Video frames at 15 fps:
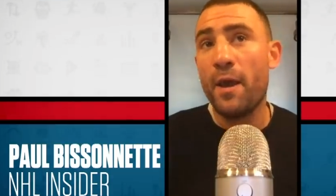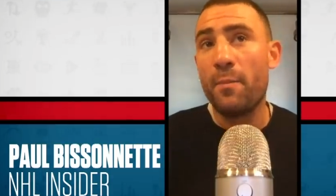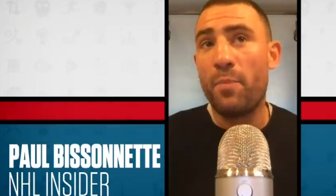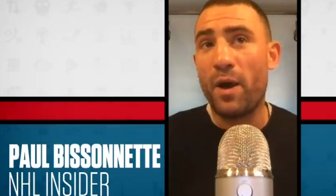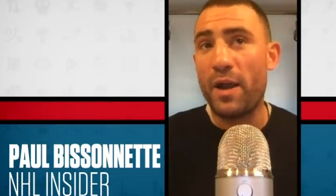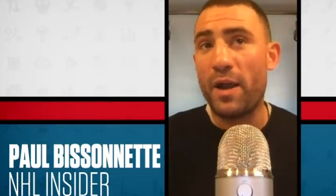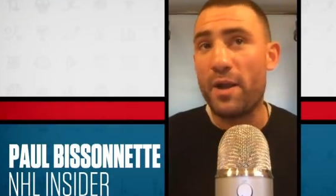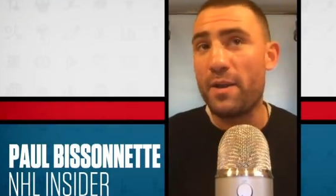
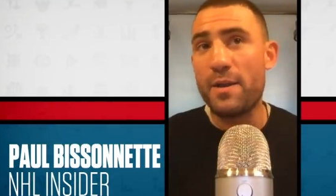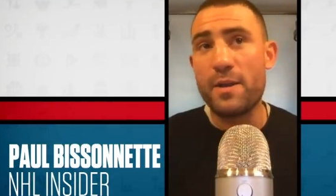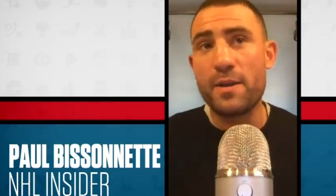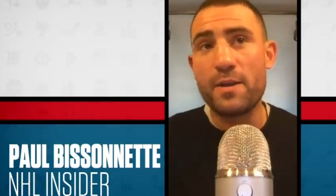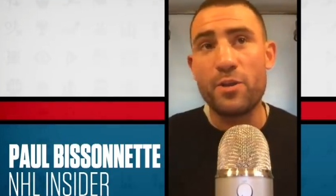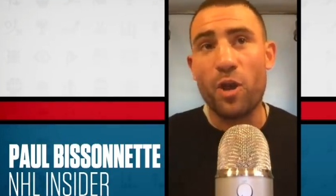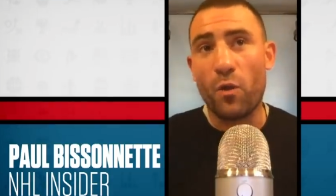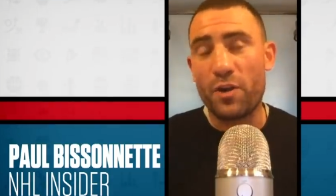But,
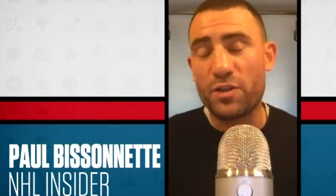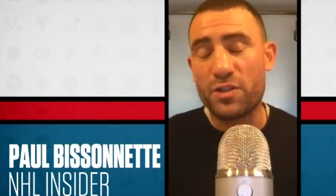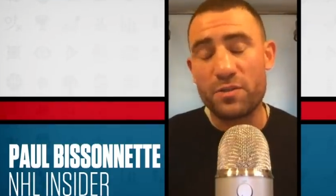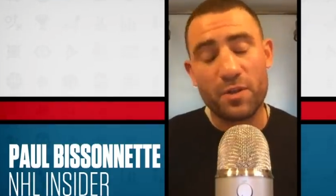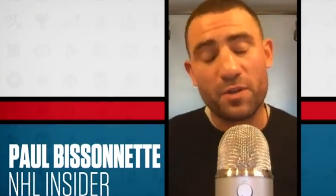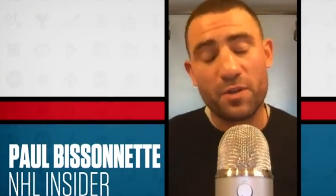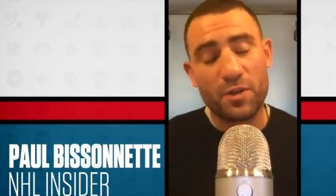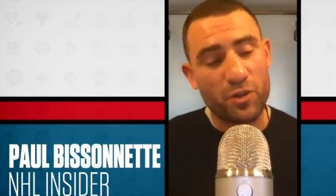you know, there's
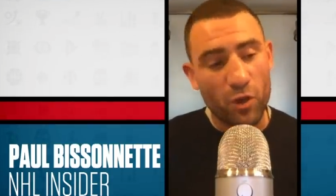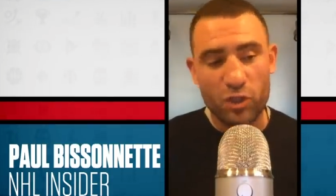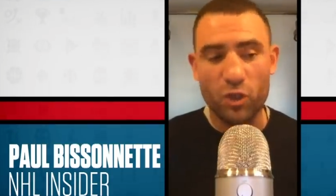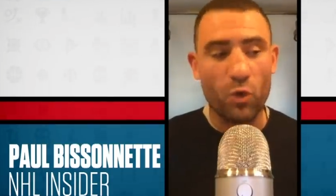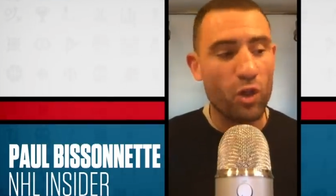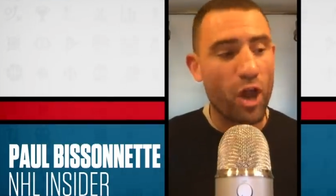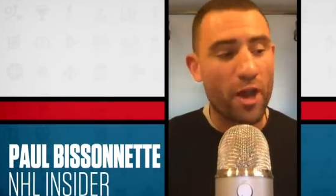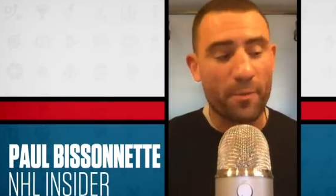also
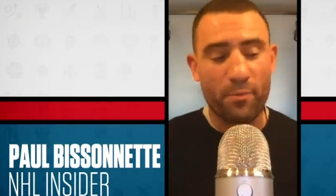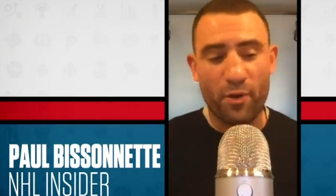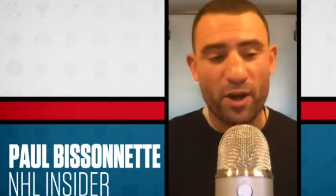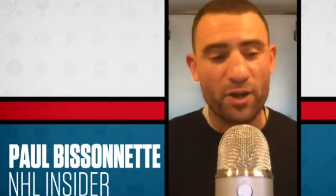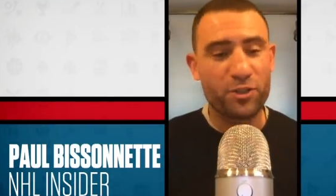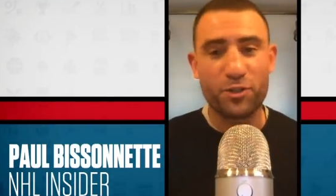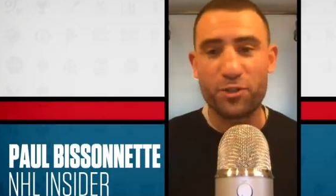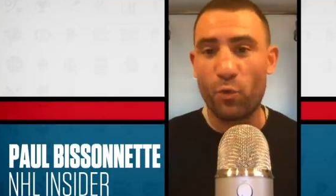a lot of
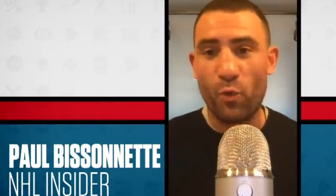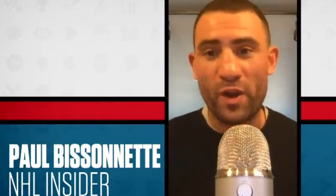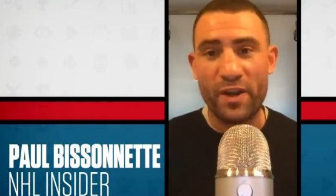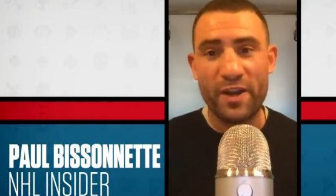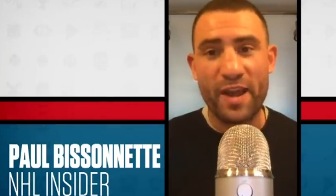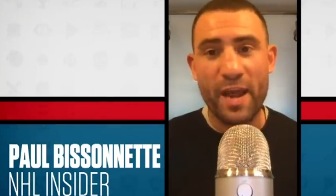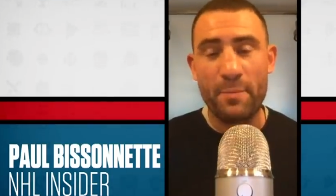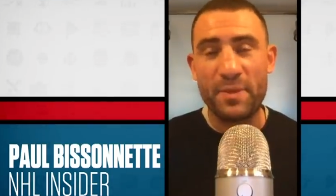pressure to win
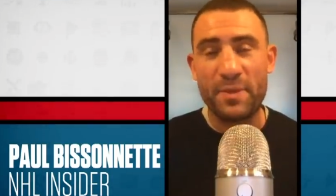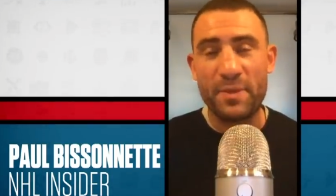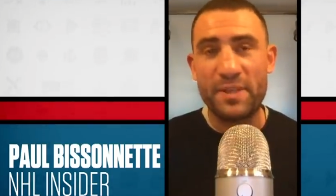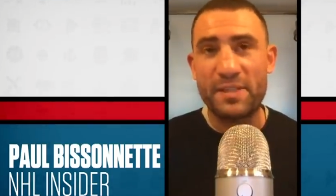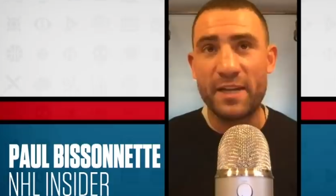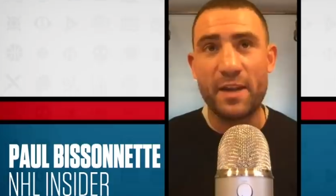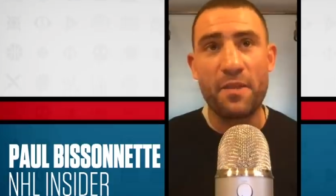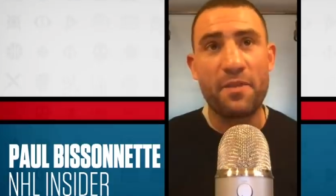in
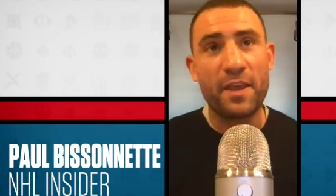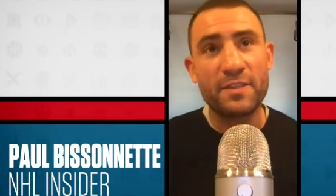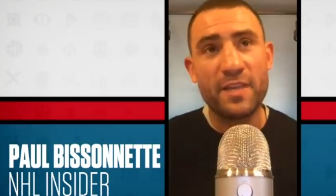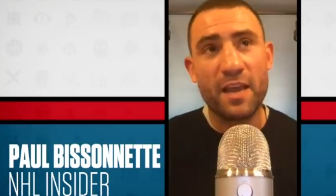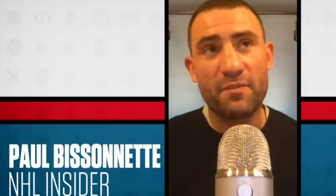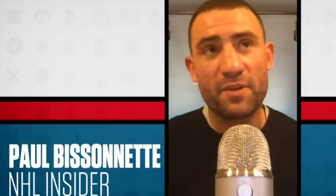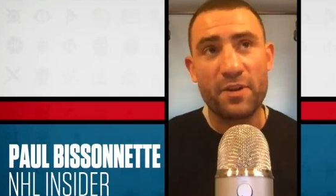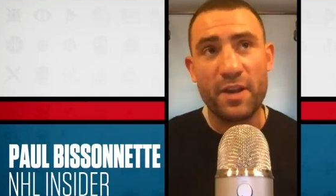Edmonton, and things
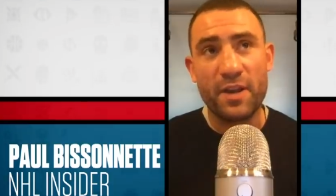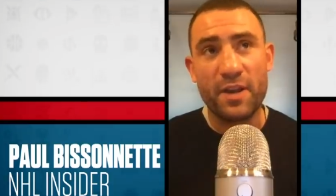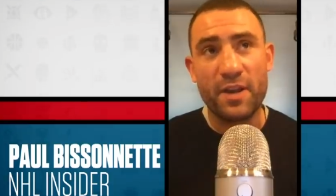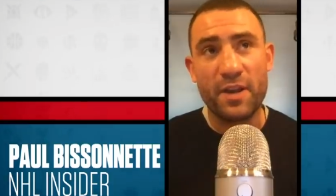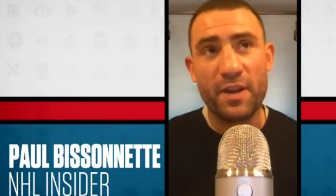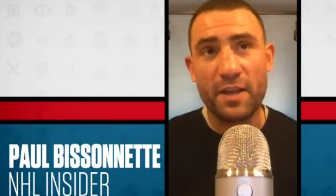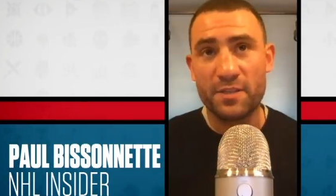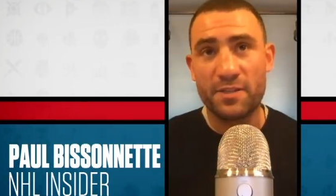haven't
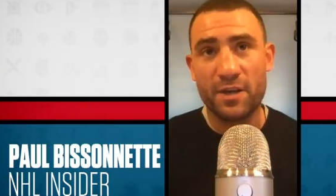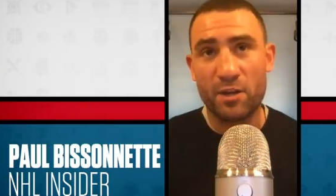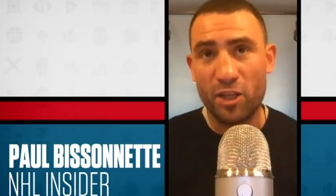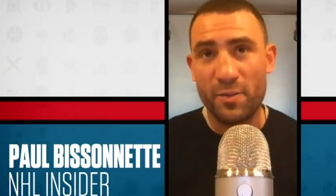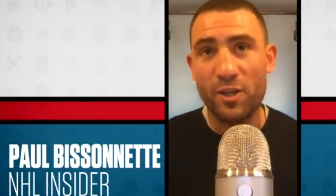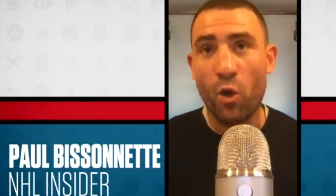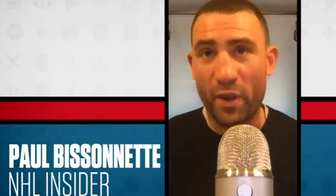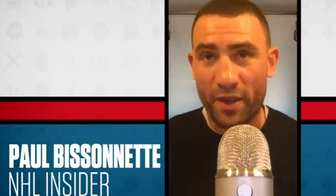necessarily been
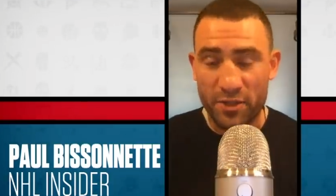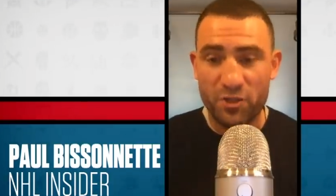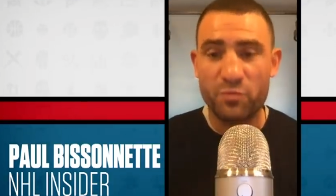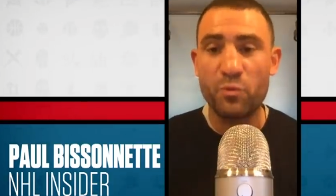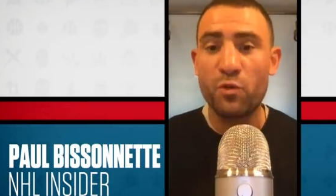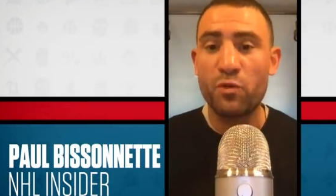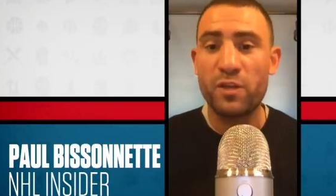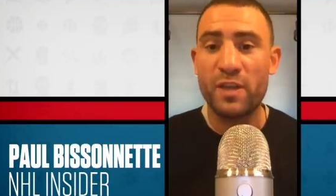going as
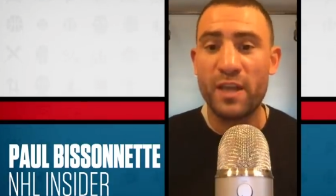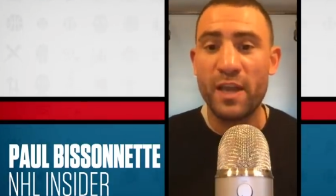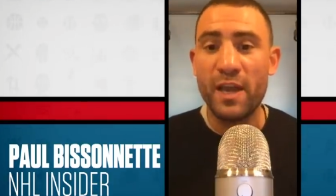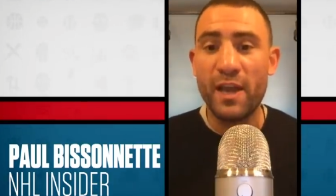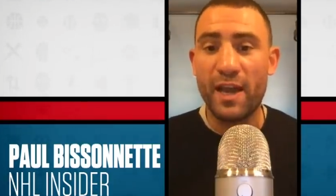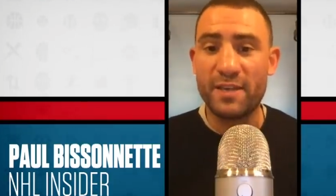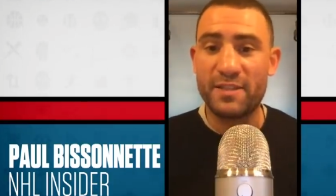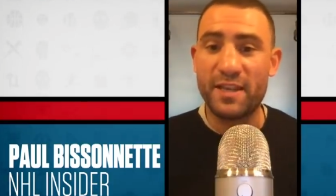smoothly
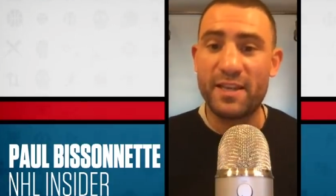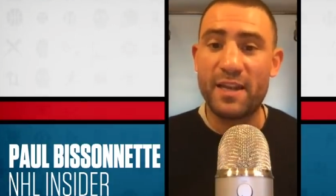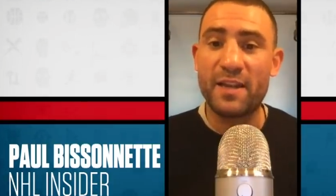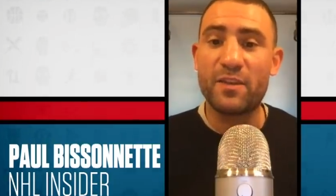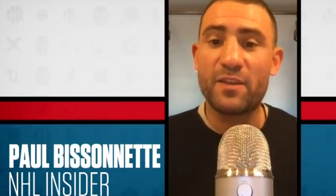as they did at the